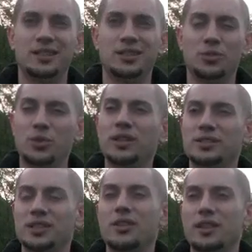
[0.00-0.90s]
you're willing
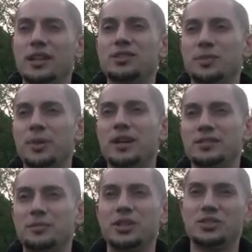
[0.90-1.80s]
to go that extra mile
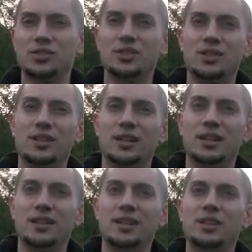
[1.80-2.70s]
to make sure
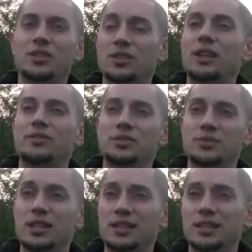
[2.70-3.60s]
that you don't have to
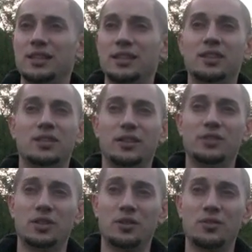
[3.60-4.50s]
do that again, that you don't have
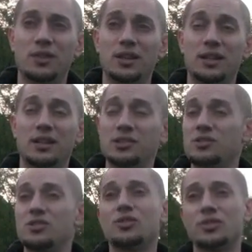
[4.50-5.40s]
to go through that again, that
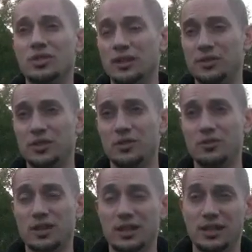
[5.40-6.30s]
your children don't have to go
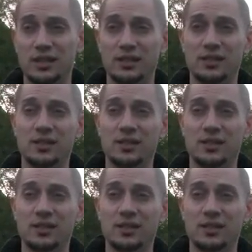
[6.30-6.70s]
through that again.